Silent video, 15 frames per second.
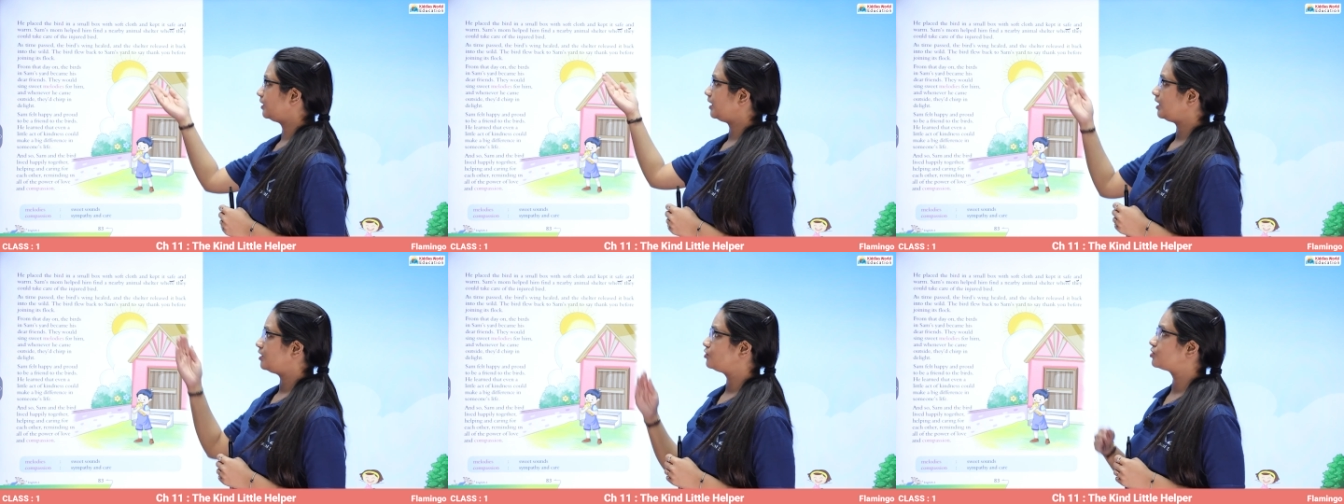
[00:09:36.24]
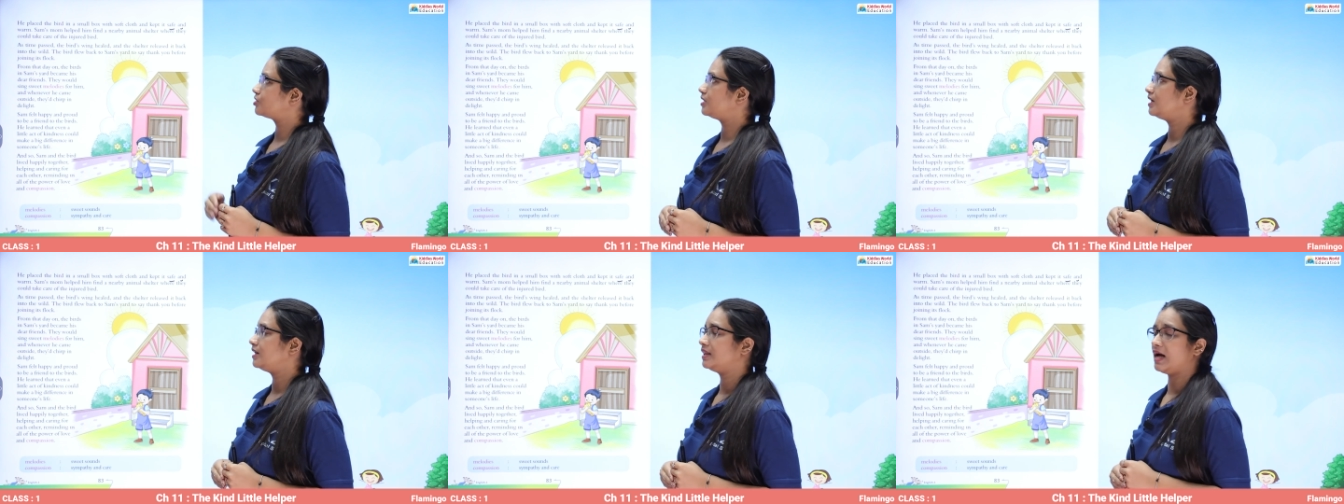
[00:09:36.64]

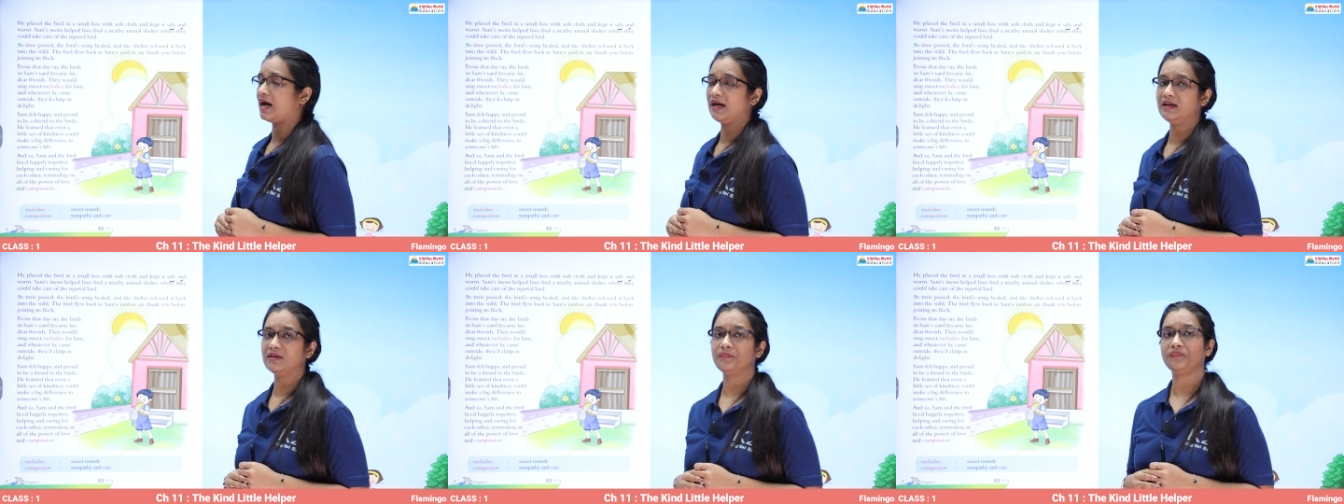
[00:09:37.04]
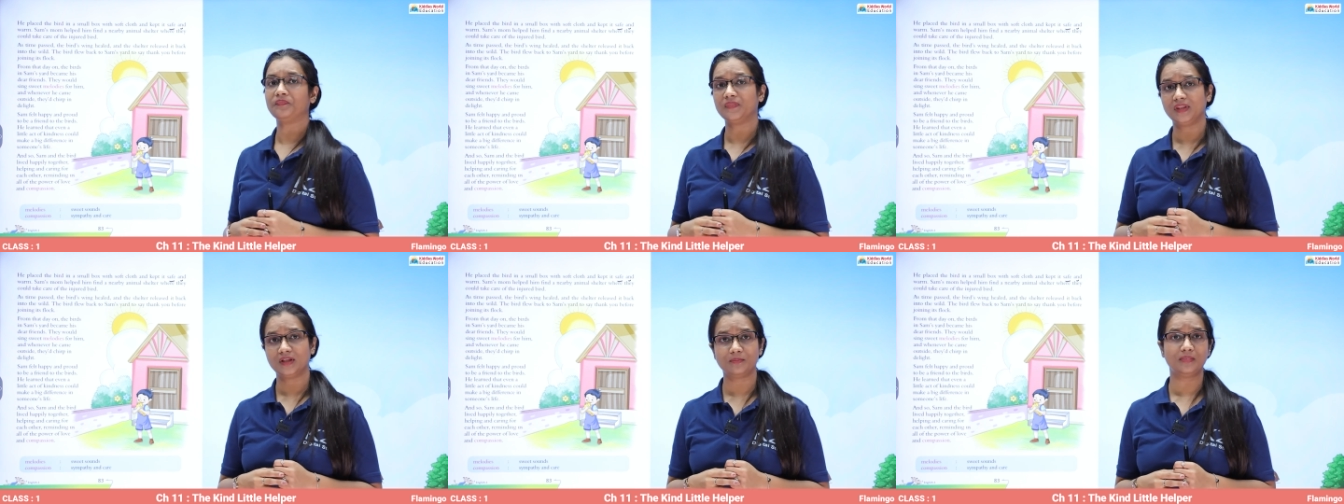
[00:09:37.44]
injury that
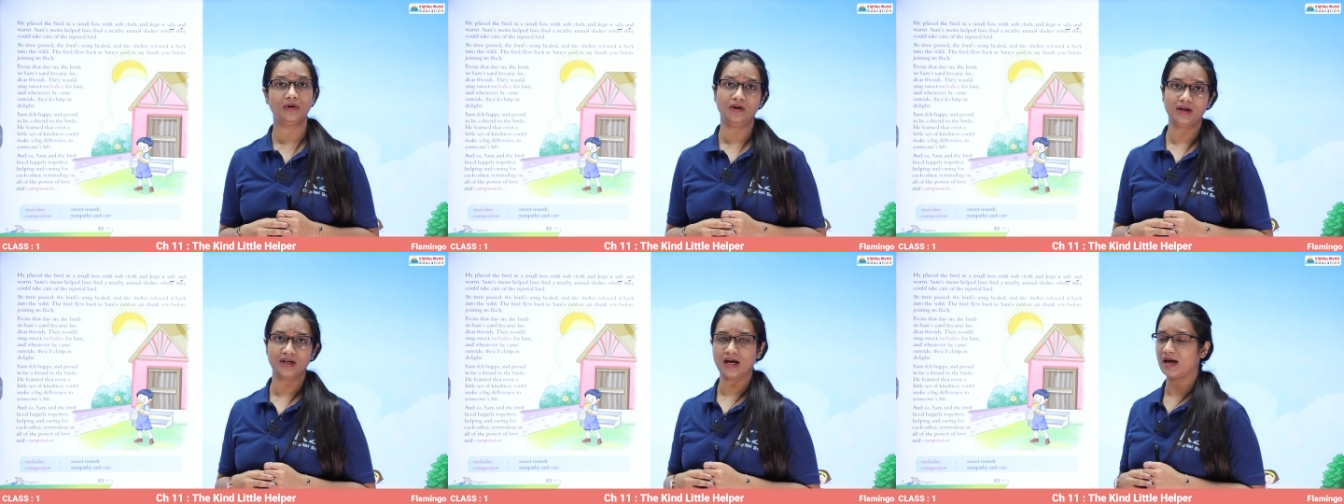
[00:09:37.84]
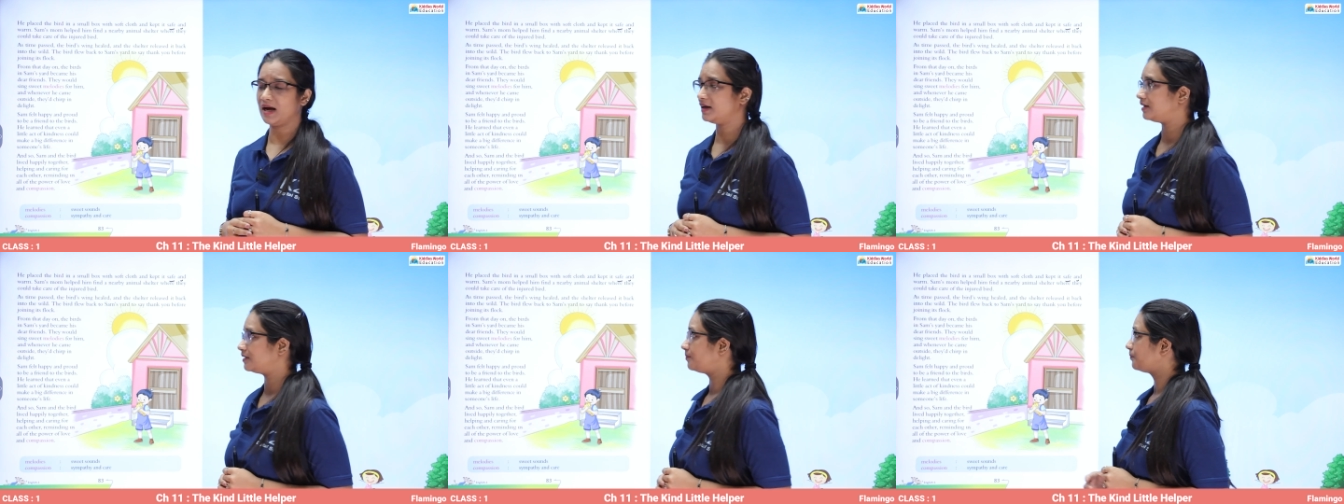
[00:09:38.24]
the bird
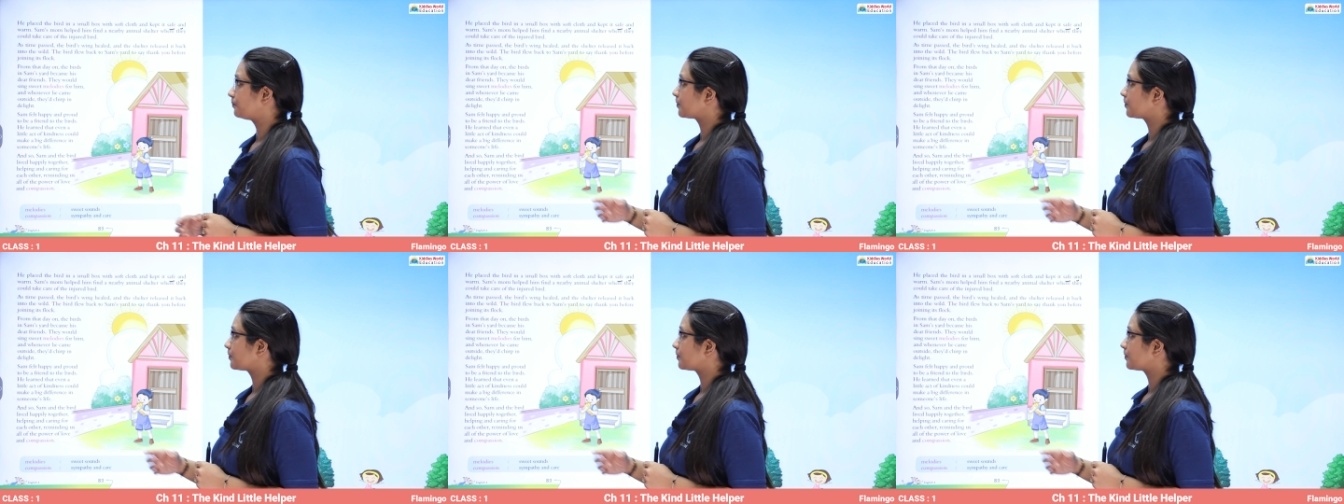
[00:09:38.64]
had.